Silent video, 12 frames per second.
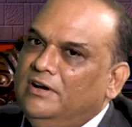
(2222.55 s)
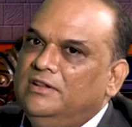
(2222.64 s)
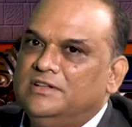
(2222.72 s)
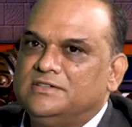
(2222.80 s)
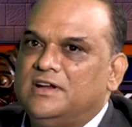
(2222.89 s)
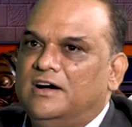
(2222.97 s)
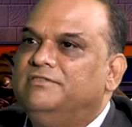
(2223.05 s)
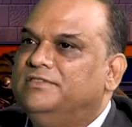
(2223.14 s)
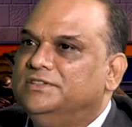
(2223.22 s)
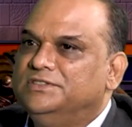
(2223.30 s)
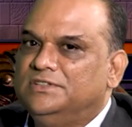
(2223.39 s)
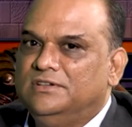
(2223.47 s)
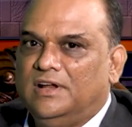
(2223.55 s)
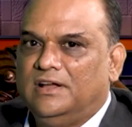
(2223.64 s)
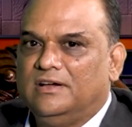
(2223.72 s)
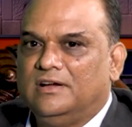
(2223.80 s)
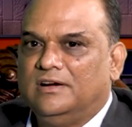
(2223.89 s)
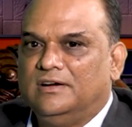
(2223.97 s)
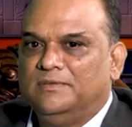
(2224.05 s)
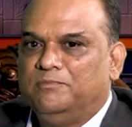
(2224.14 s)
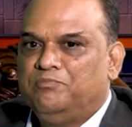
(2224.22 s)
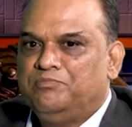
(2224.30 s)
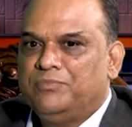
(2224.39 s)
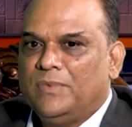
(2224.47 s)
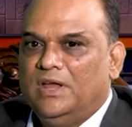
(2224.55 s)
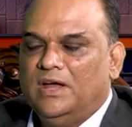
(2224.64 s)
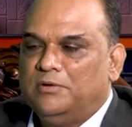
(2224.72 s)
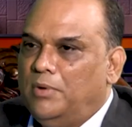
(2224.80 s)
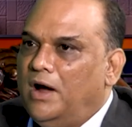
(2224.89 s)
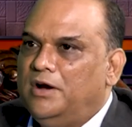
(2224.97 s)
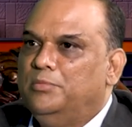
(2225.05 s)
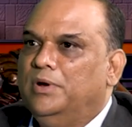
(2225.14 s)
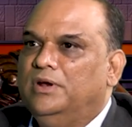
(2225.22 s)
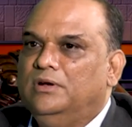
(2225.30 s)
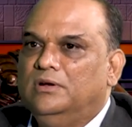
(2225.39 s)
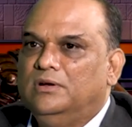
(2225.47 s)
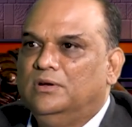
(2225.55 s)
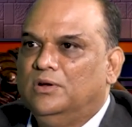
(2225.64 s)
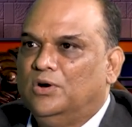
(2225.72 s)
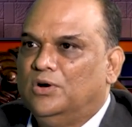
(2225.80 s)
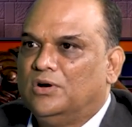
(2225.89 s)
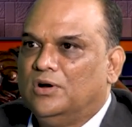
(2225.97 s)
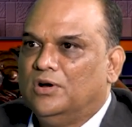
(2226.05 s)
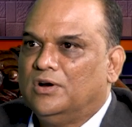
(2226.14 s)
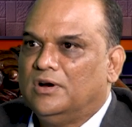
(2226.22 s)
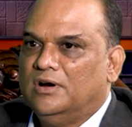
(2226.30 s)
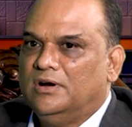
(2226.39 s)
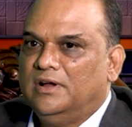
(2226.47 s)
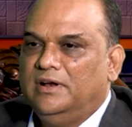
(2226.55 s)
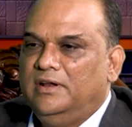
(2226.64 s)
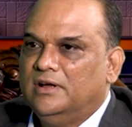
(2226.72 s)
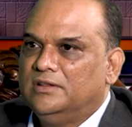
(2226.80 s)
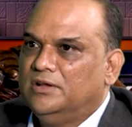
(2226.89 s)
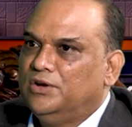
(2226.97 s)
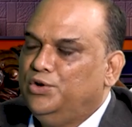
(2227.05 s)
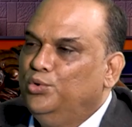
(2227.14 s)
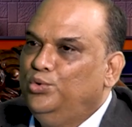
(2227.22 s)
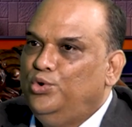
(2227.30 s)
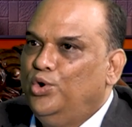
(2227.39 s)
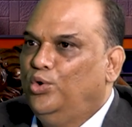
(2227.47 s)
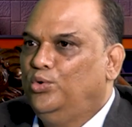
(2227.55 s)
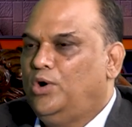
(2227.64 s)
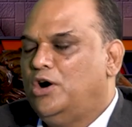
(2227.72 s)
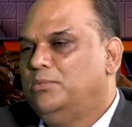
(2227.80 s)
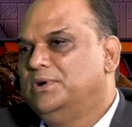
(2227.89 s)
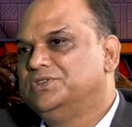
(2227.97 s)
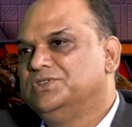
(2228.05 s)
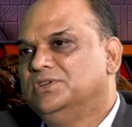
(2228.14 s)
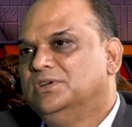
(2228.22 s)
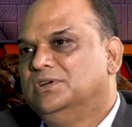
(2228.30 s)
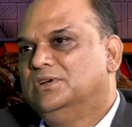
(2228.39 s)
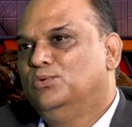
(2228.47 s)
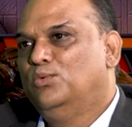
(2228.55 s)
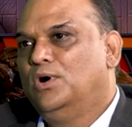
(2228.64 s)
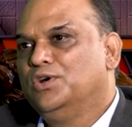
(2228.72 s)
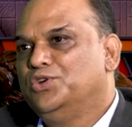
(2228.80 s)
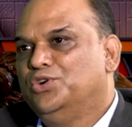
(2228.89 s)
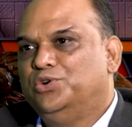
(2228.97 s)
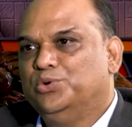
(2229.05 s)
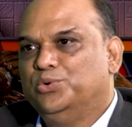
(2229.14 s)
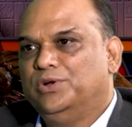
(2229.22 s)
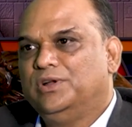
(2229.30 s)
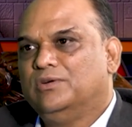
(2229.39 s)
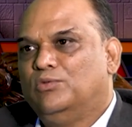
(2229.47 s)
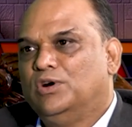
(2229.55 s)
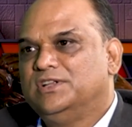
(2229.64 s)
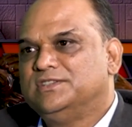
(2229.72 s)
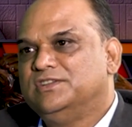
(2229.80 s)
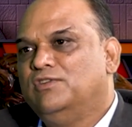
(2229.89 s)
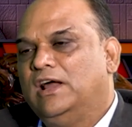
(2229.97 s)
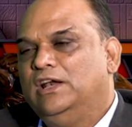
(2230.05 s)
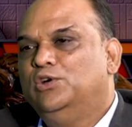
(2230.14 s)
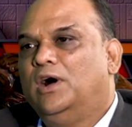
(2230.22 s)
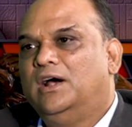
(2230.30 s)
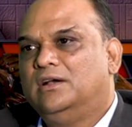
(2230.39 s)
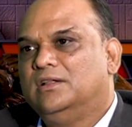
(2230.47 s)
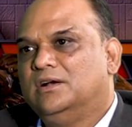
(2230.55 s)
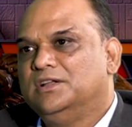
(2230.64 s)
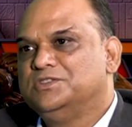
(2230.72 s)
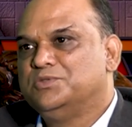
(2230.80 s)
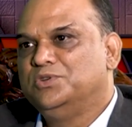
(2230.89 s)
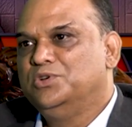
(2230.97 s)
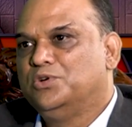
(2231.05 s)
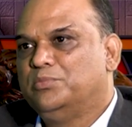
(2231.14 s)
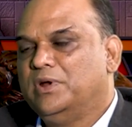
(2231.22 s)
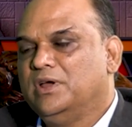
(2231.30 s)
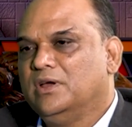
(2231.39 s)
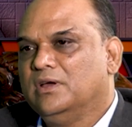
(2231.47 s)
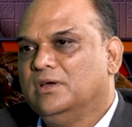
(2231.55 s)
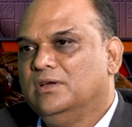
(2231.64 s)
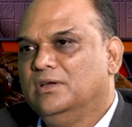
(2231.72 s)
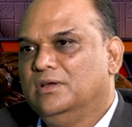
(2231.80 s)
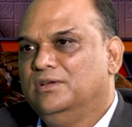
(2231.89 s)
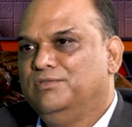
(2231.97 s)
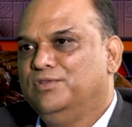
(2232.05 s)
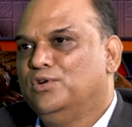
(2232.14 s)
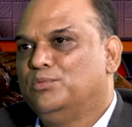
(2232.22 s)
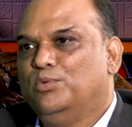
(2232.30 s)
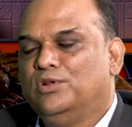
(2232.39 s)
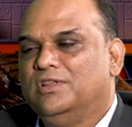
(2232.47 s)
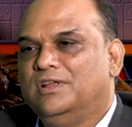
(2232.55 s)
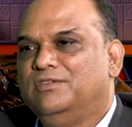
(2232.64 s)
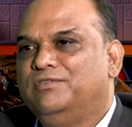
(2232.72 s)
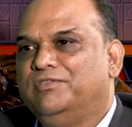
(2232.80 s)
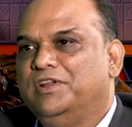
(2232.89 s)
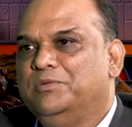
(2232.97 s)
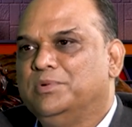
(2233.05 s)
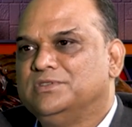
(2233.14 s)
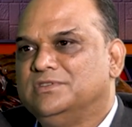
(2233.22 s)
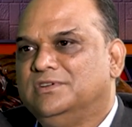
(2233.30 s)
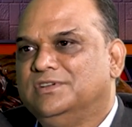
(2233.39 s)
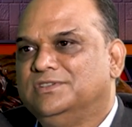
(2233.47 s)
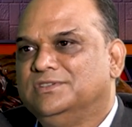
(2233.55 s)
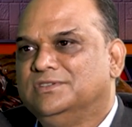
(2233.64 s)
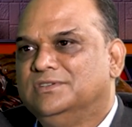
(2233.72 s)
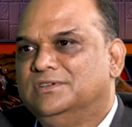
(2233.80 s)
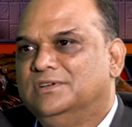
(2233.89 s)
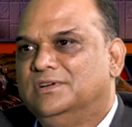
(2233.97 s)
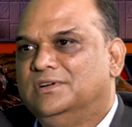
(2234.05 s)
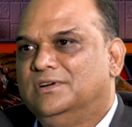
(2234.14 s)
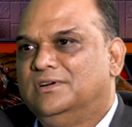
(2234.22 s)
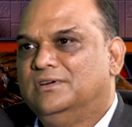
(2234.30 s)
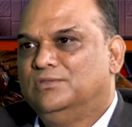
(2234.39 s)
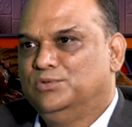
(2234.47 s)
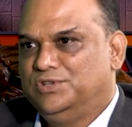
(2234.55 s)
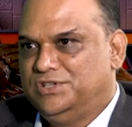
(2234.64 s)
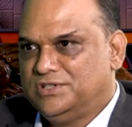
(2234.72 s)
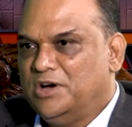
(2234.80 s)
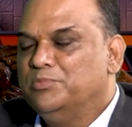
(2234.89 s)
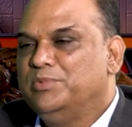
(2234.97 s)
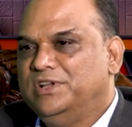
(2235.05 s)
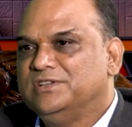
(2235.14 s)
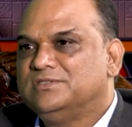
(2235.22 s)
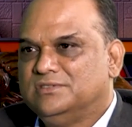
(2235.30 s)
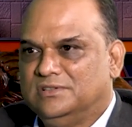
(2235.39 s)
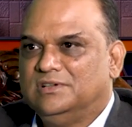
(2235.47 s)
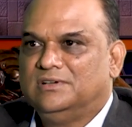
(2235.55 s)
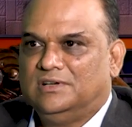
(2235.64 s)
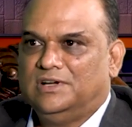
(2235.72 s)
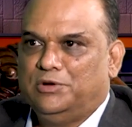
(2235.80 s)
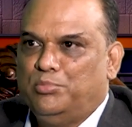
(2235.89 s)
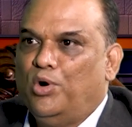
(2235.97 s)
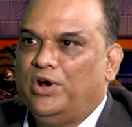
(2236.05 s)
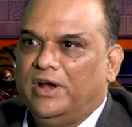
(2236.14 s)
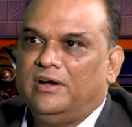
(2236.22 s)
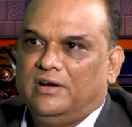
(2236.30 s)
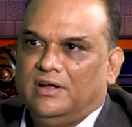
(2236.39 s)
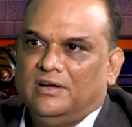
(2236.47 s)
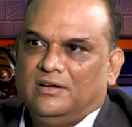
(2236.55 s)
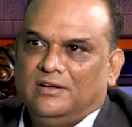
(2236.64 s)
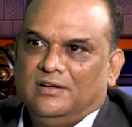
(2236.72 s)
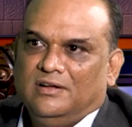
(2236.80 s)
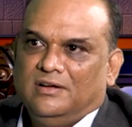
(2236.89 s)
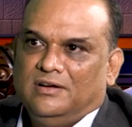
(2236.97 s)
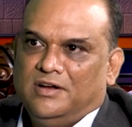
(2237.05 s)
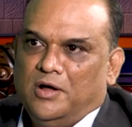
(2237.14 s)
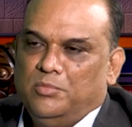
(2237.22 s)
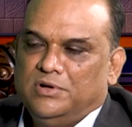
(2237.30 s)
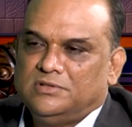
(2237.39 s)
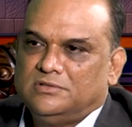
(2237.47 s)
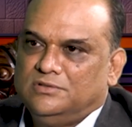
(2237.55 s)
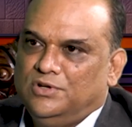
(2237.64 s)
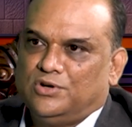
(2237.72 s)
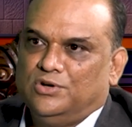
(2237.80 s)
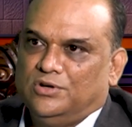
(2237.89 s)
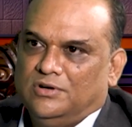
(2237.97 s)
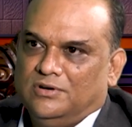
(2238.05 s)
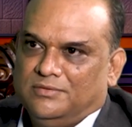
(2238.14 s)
in the staff function, like admin or any other, how much work you're doing, what is the value add that is you're bringing. If you're more than 15%, which is companies reported numbers, you're good.